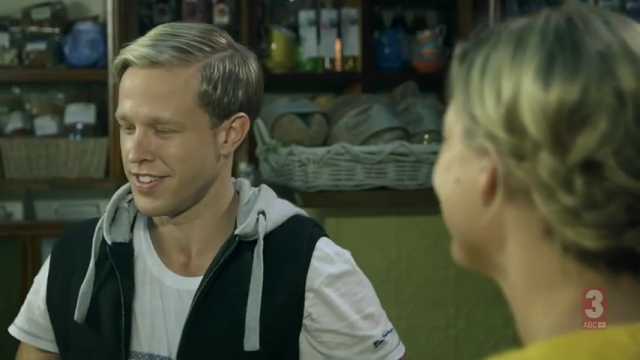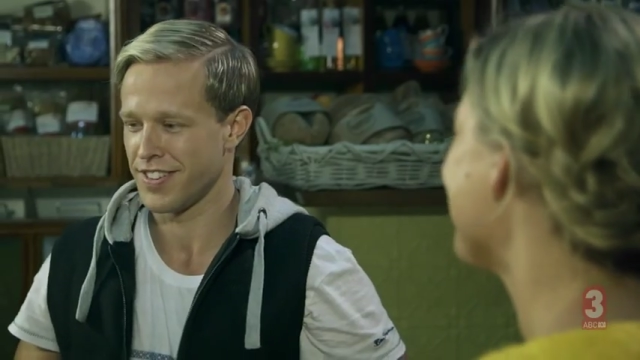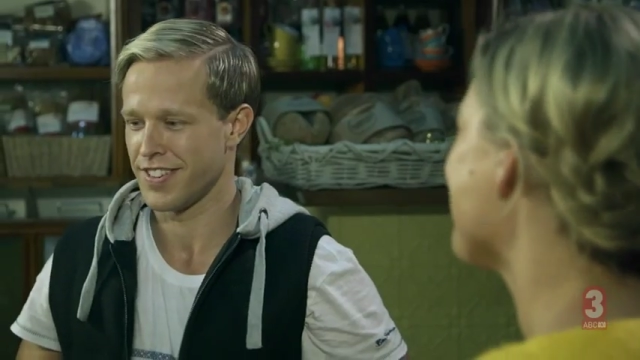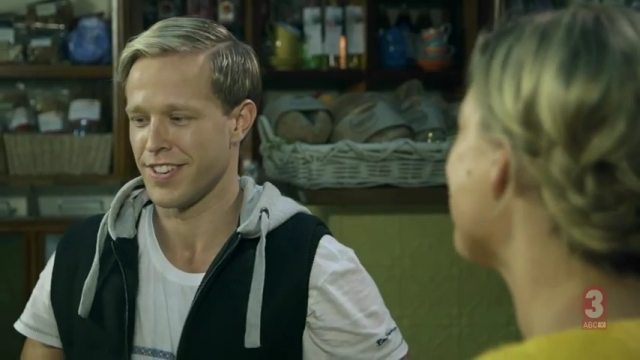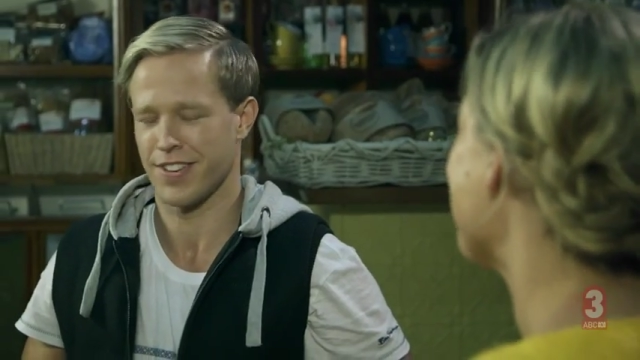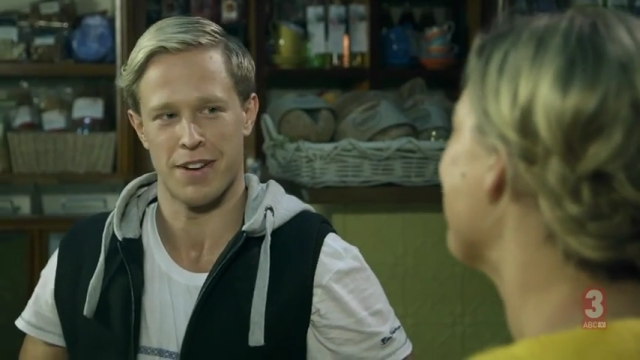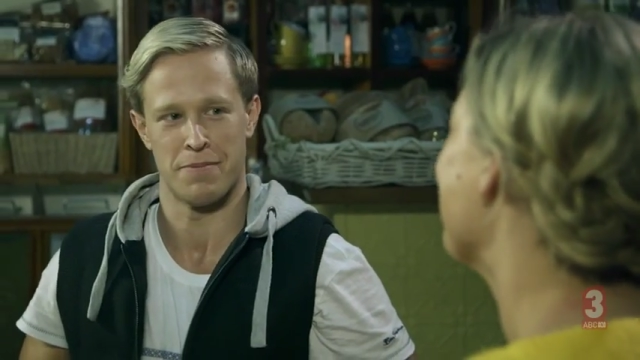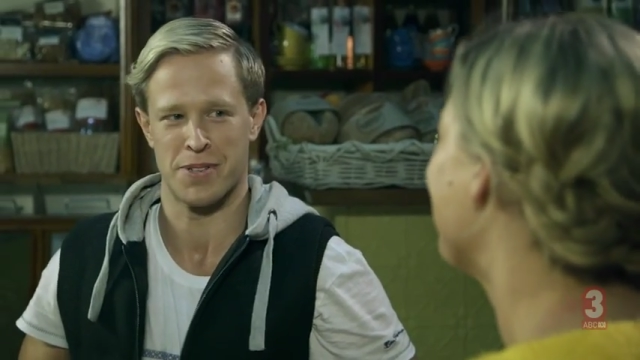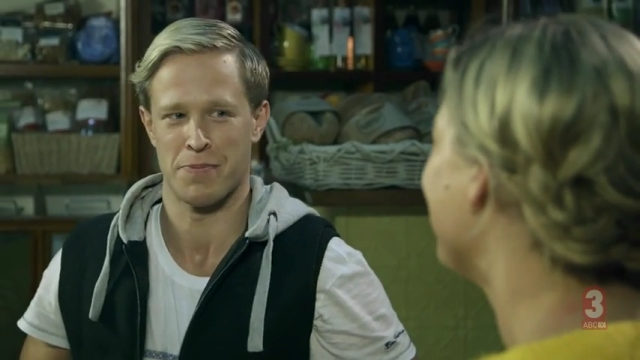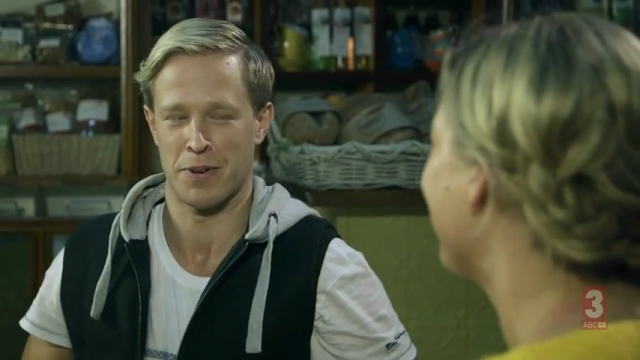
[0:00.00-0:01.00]
stop being I
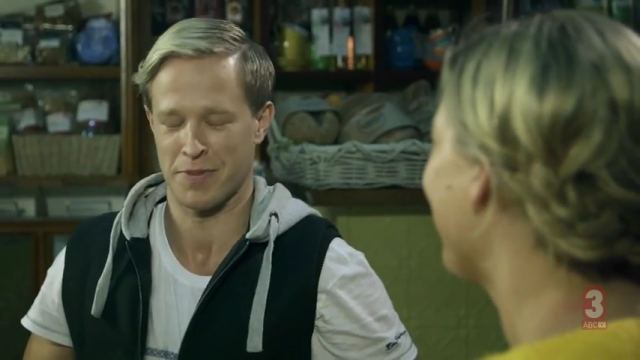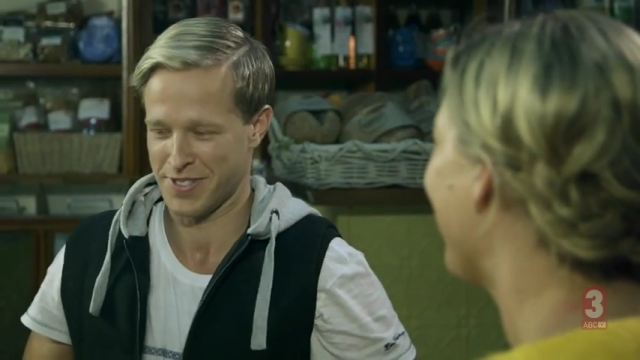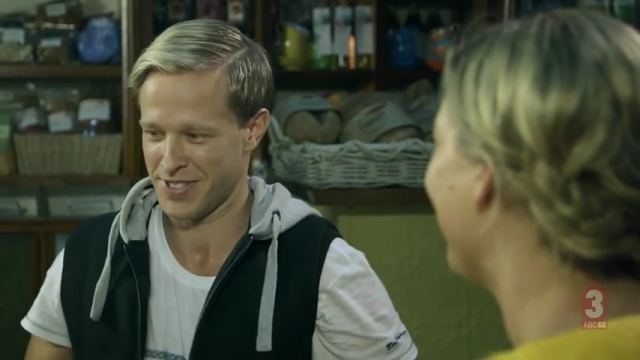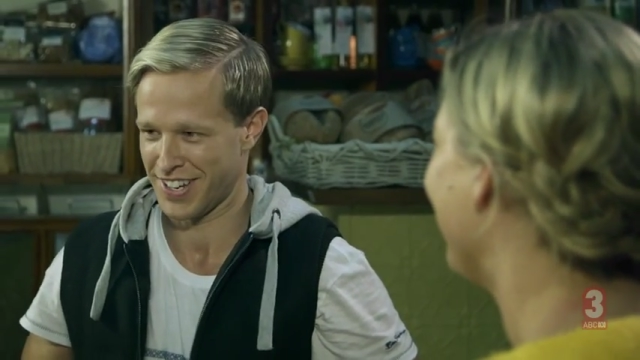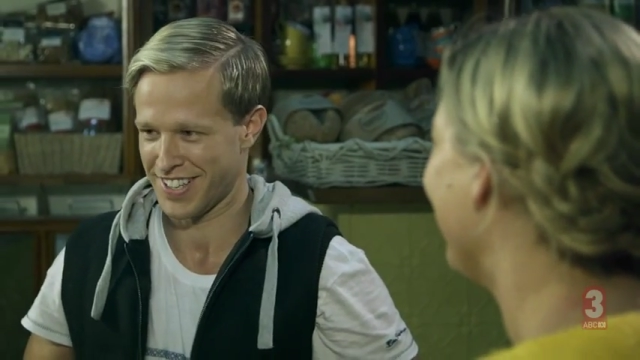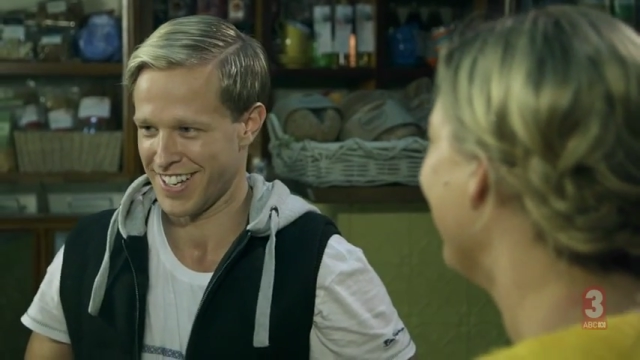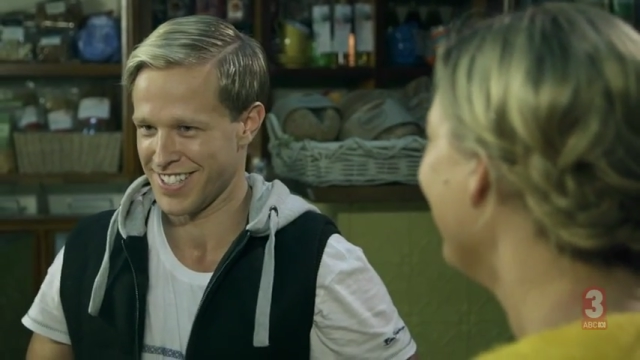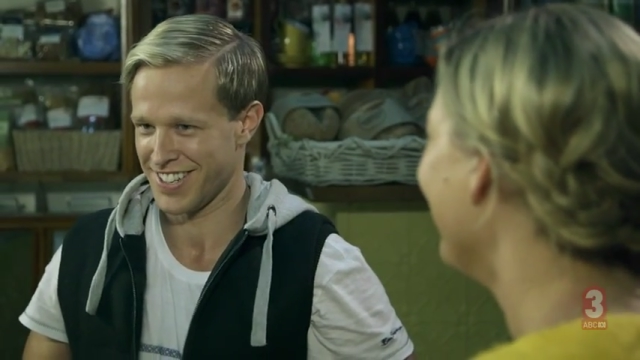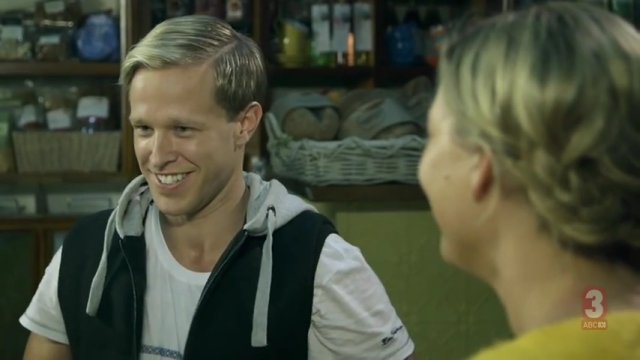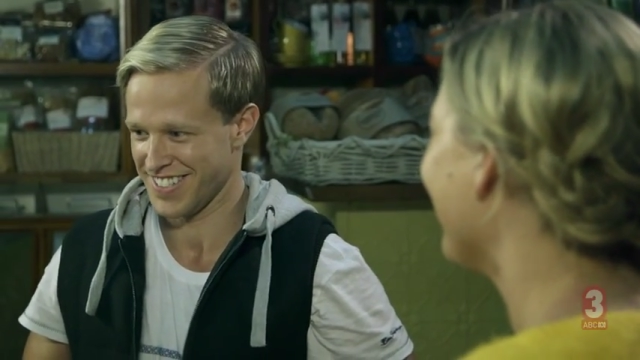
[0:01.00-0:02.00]
awkward. miss moments
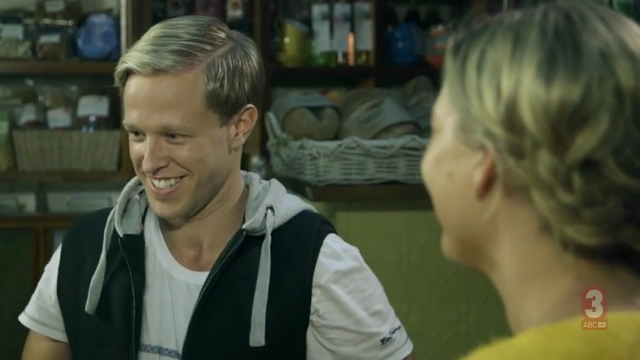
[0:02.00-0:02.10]
like